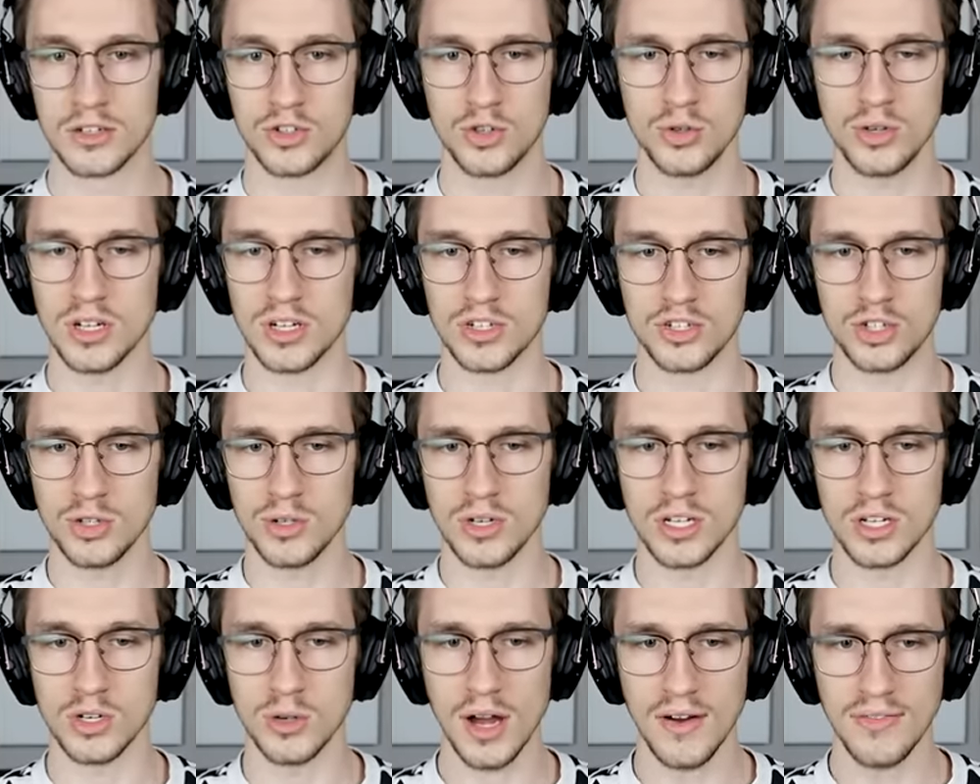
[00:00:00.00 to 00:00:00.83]
Shoot it,
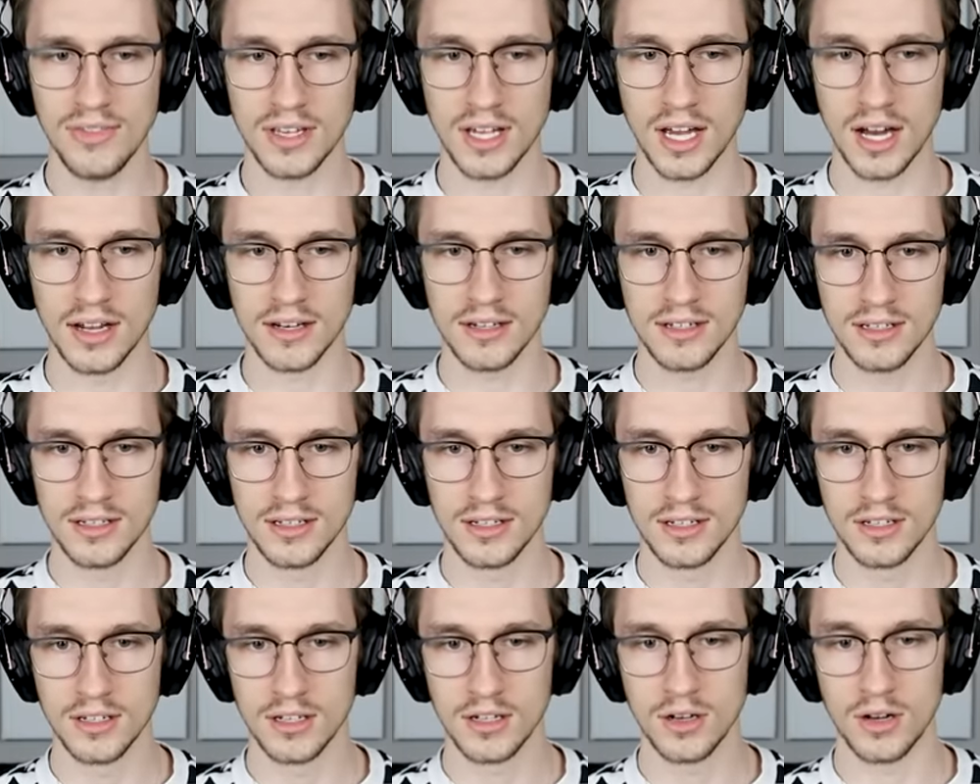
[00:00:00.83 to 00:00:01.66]
shoot it. You have the gun.
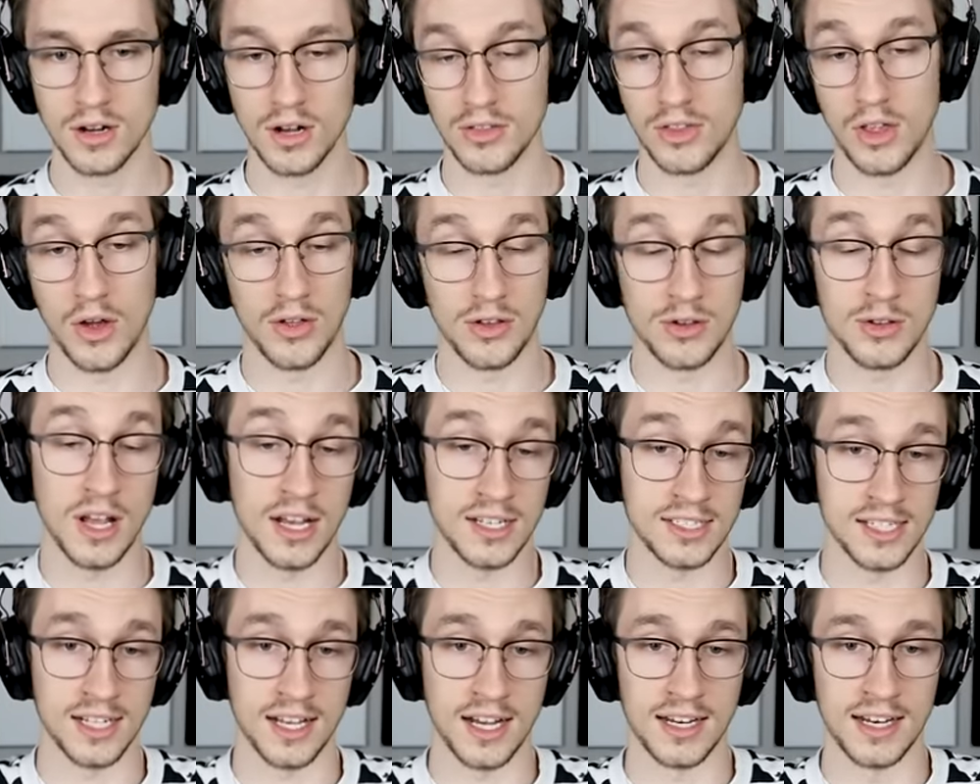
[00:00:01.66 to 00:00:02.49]
Oh, no, you
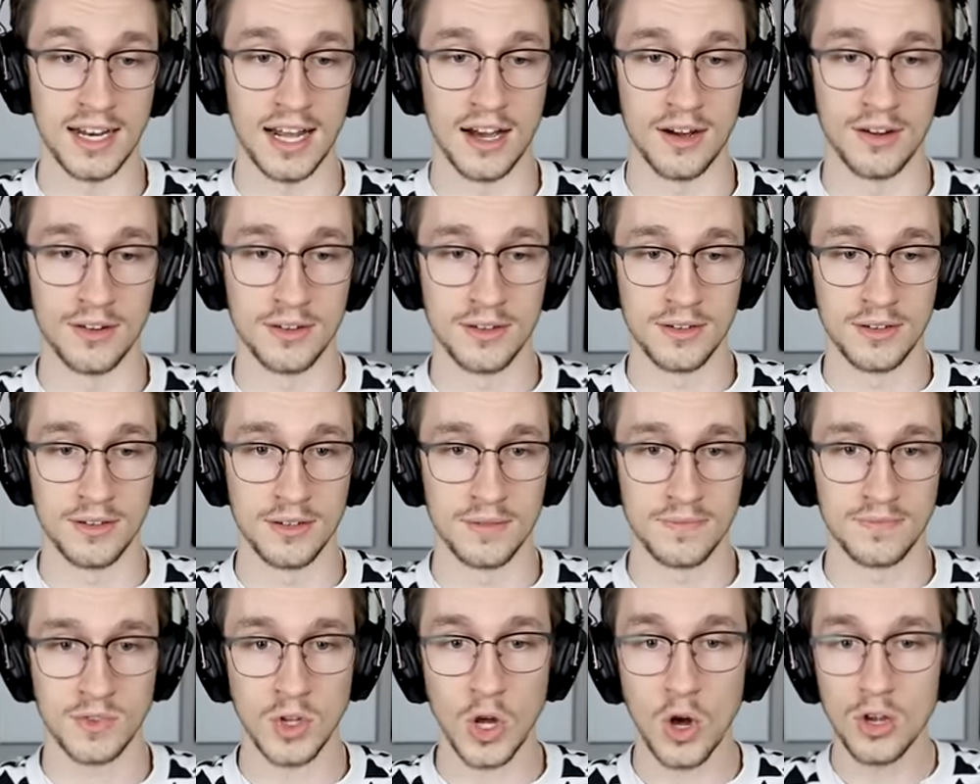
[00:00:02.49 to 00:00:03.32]
lost the gun now.
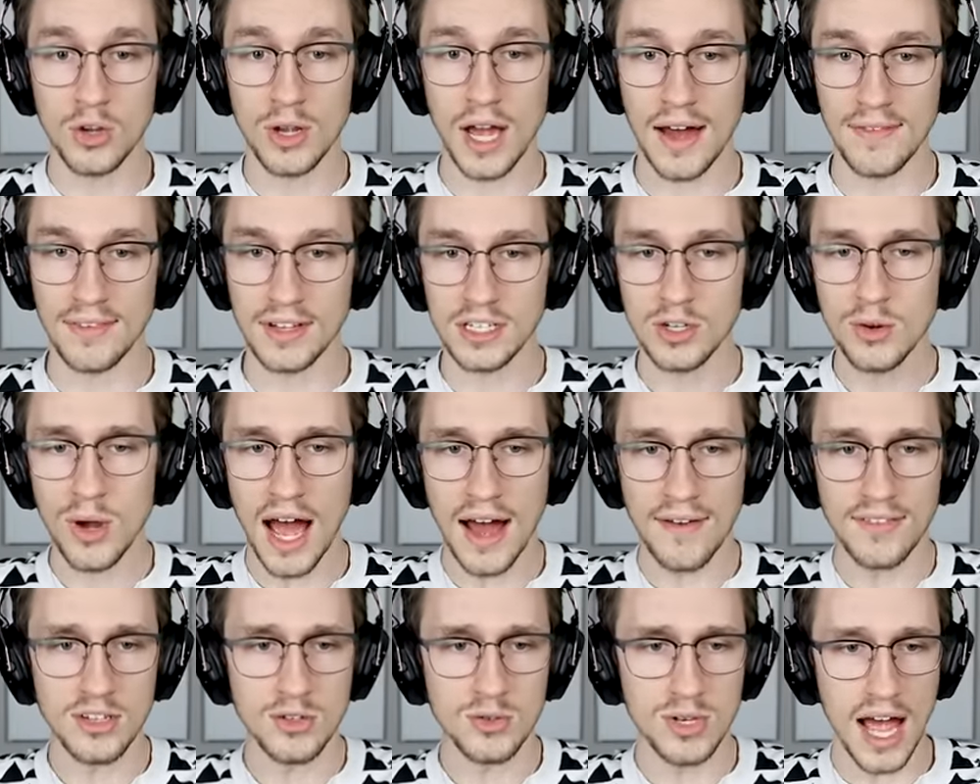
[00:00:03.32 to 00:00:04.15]
No, you have it. You have it.